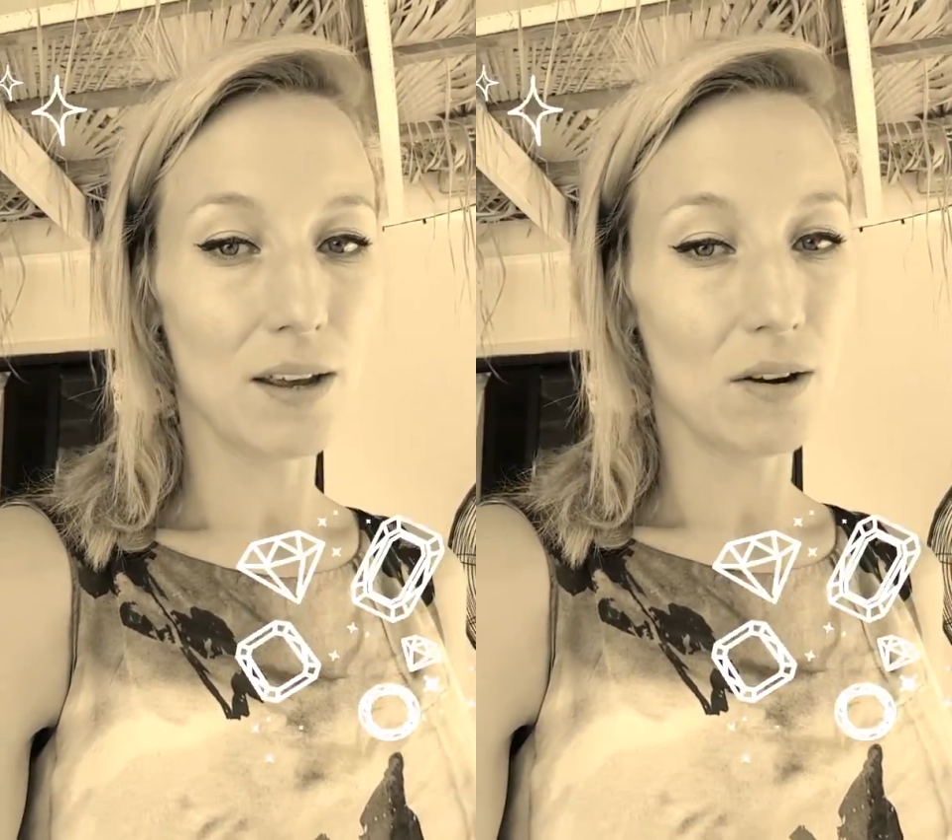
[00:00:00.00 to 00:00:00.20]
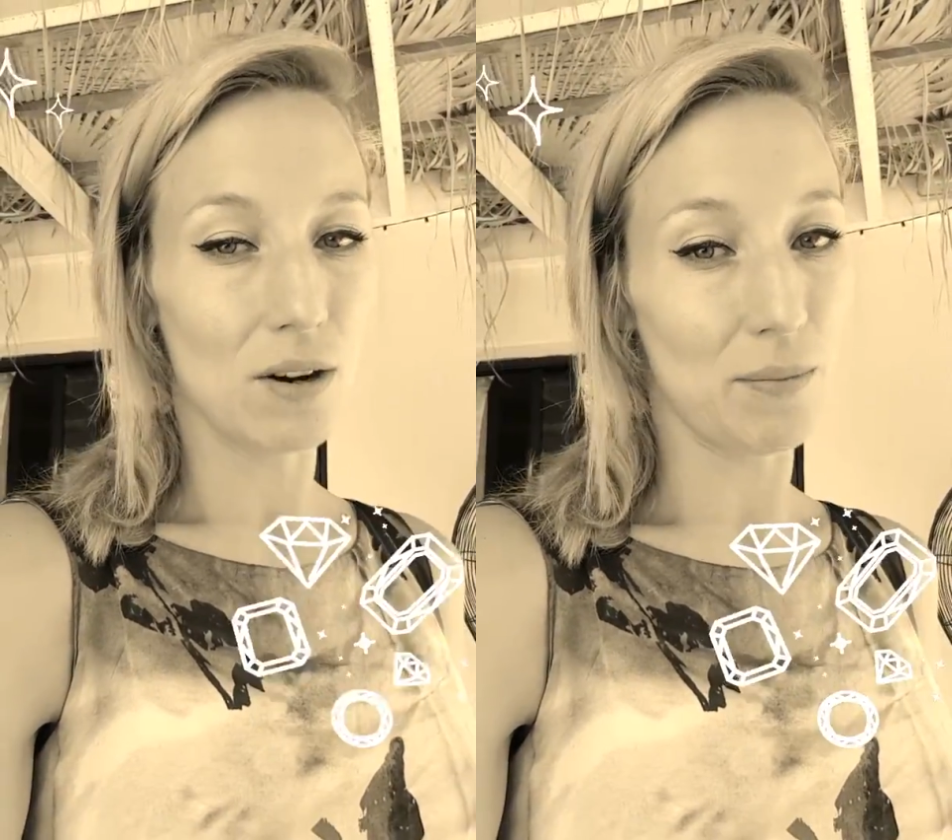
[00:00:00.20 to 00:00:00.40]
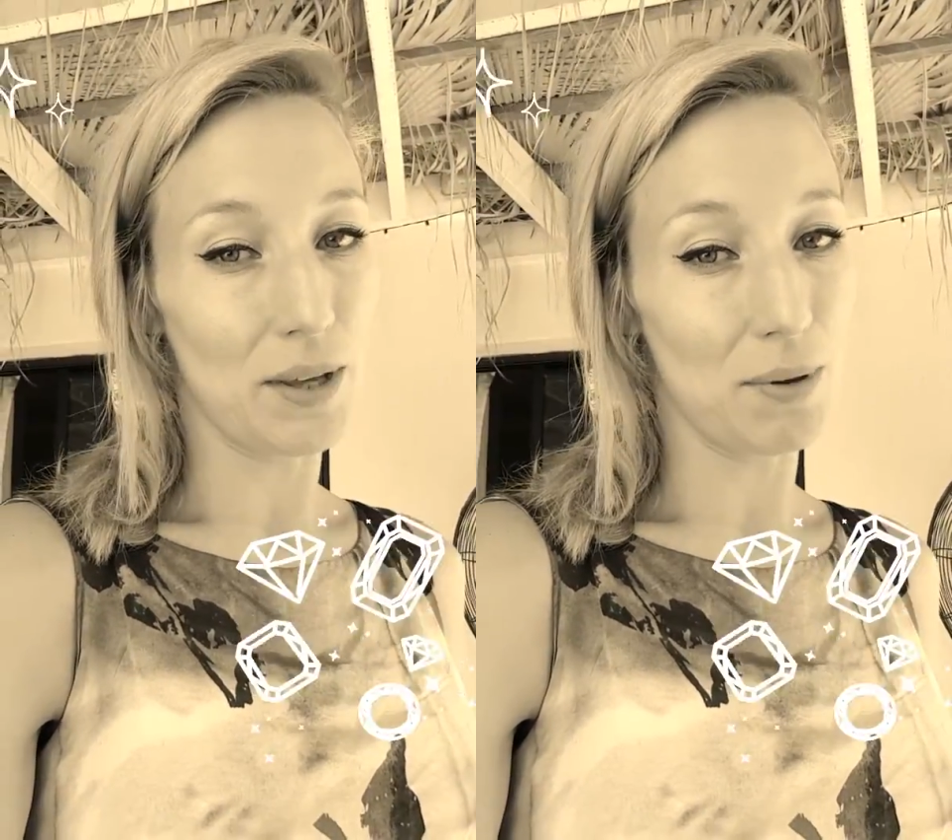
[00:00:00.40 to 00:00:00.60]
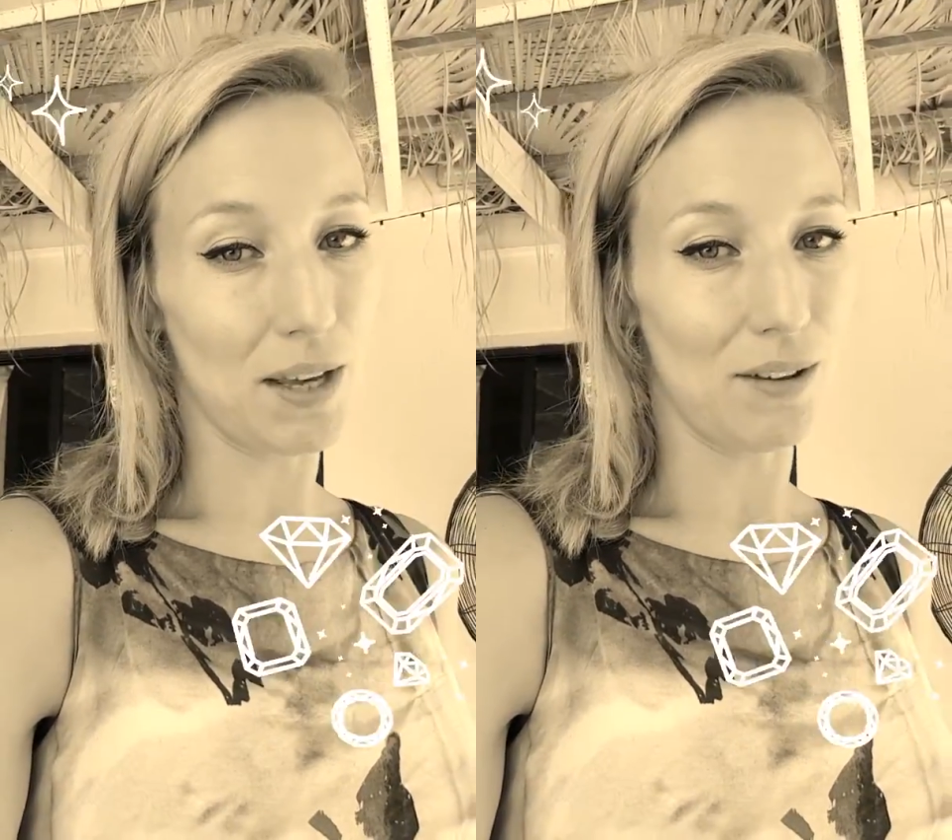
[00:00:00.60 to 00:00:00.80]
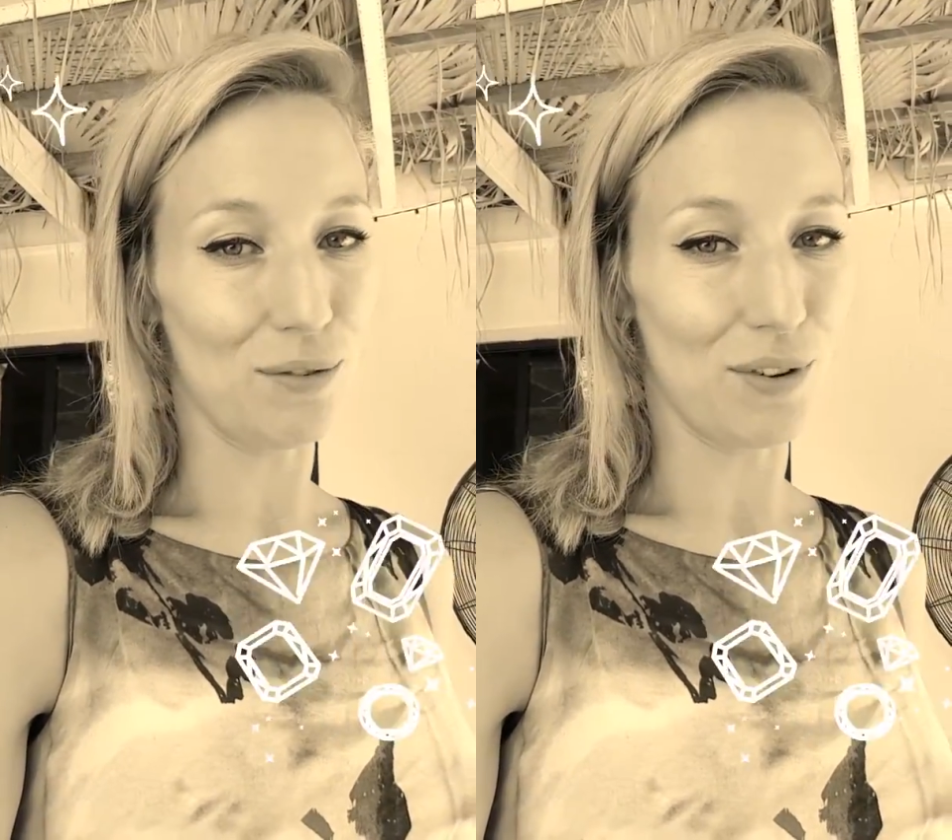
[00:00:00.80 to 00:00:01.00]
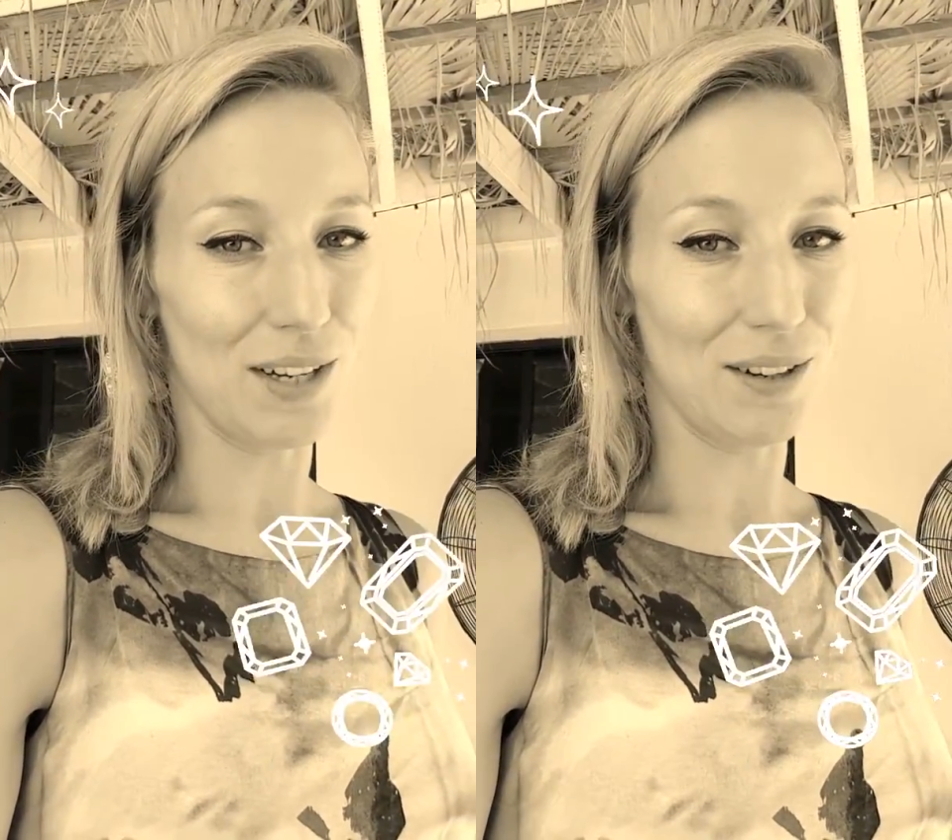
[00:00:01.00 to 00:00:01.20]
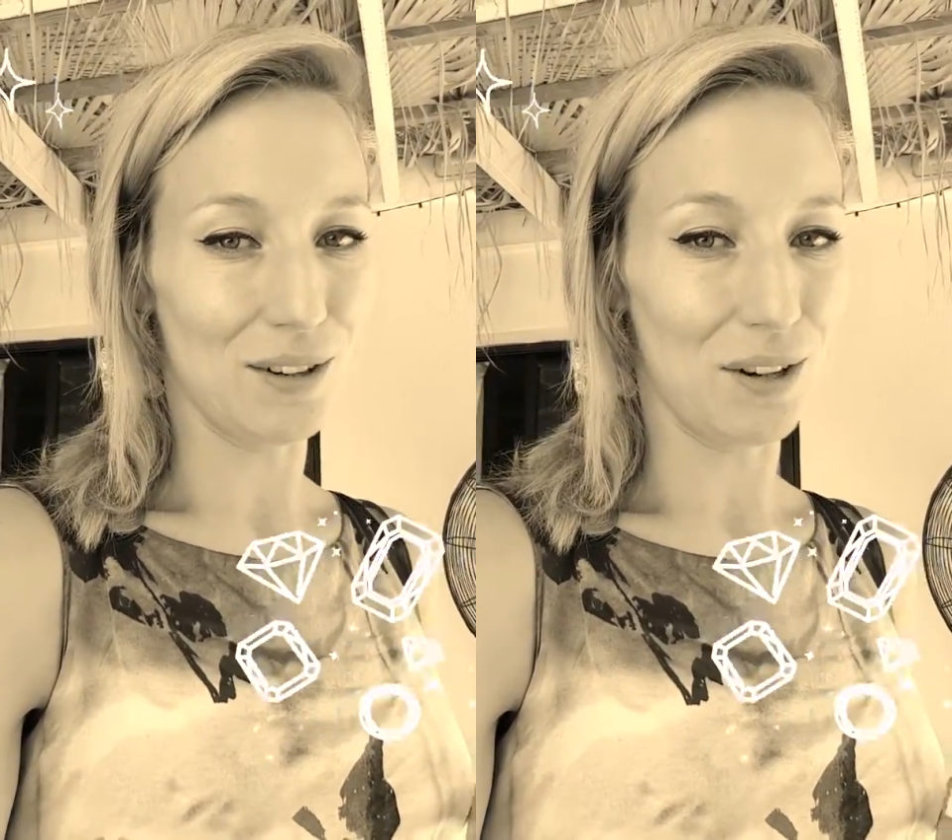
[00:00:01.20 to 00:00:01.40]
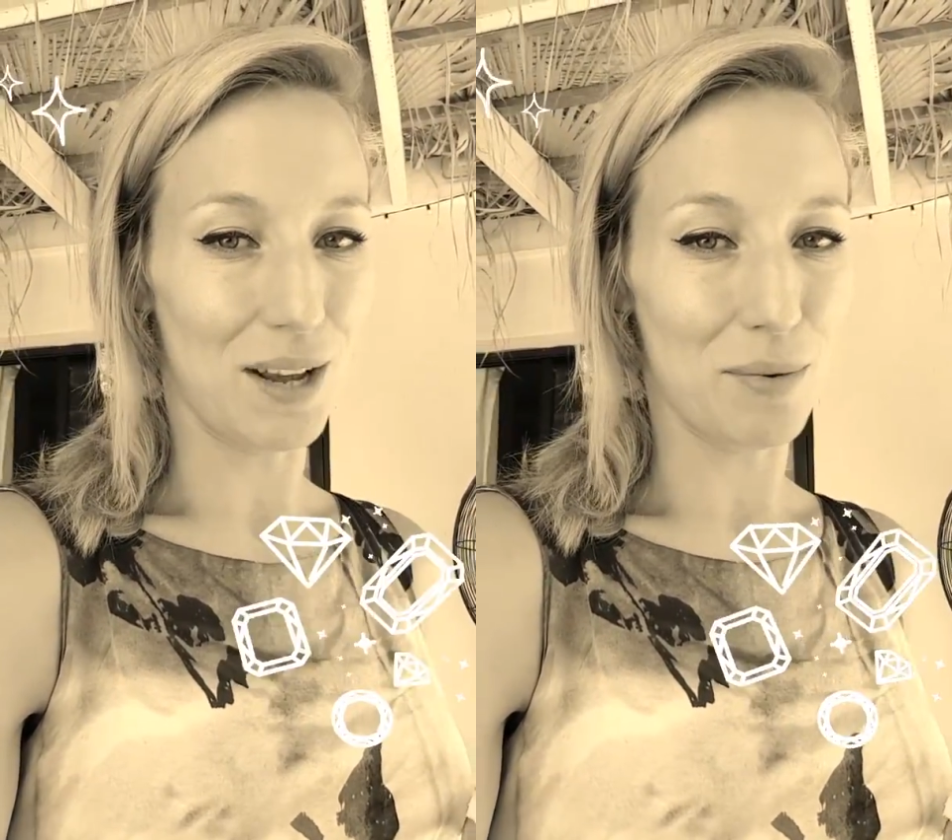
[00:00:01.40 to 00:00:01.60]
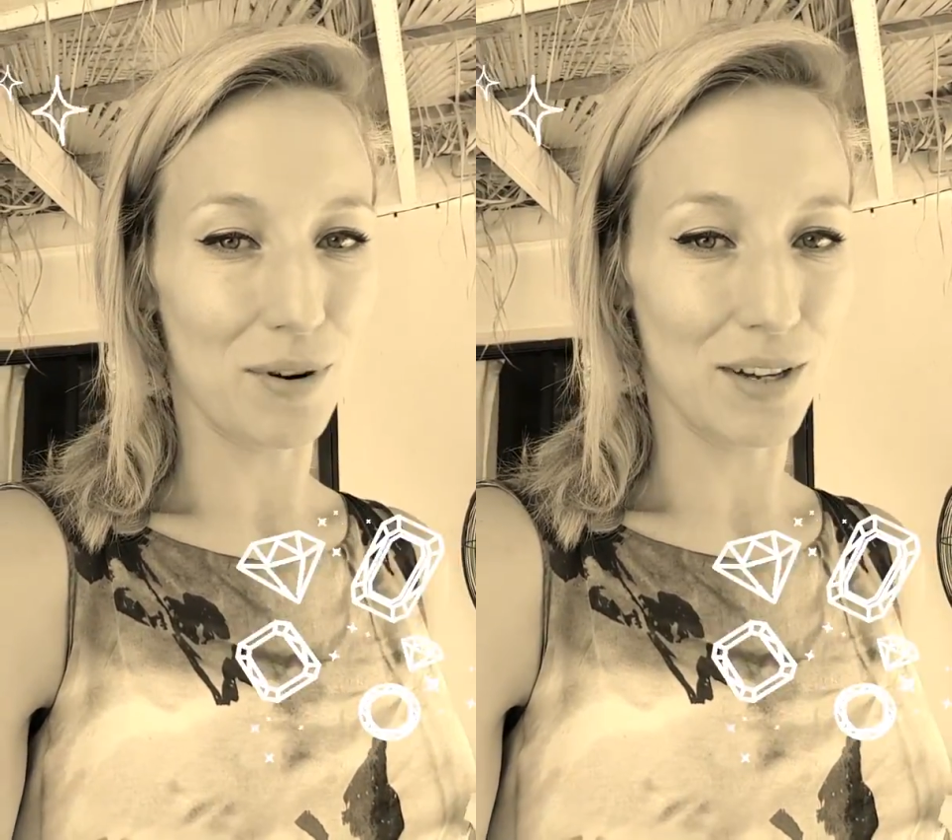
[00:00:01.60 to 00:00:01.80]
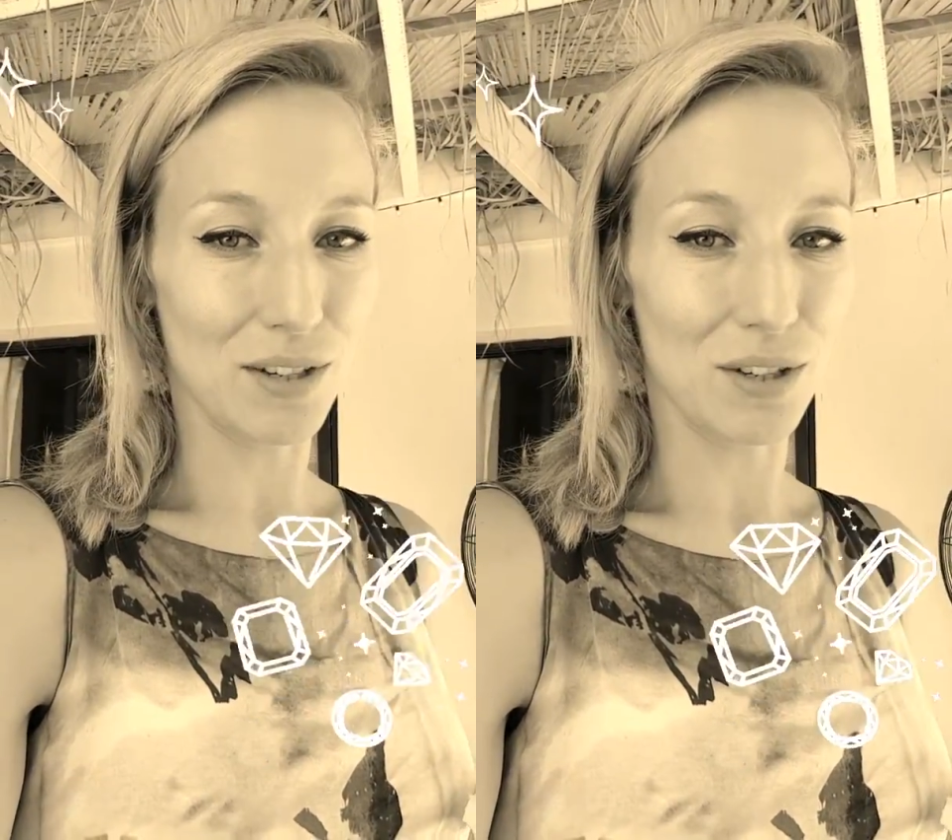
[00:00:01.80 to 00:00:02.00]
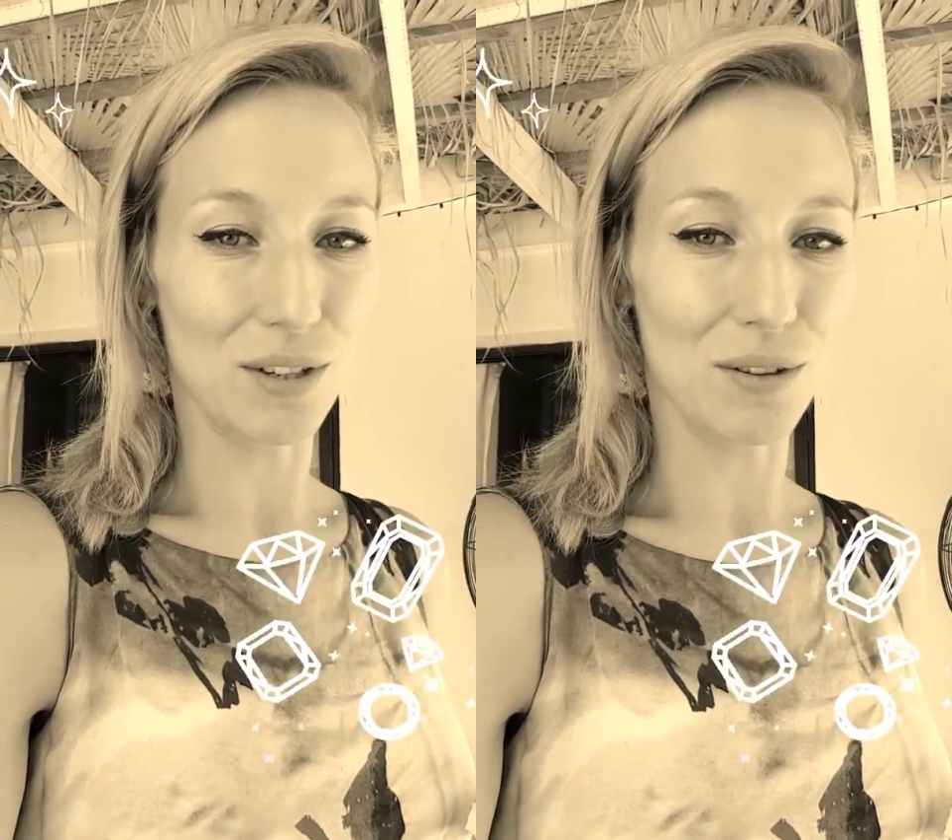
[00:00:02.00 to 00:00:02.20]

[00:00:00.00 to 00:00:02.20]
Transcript: or maybe I'll find a collaboration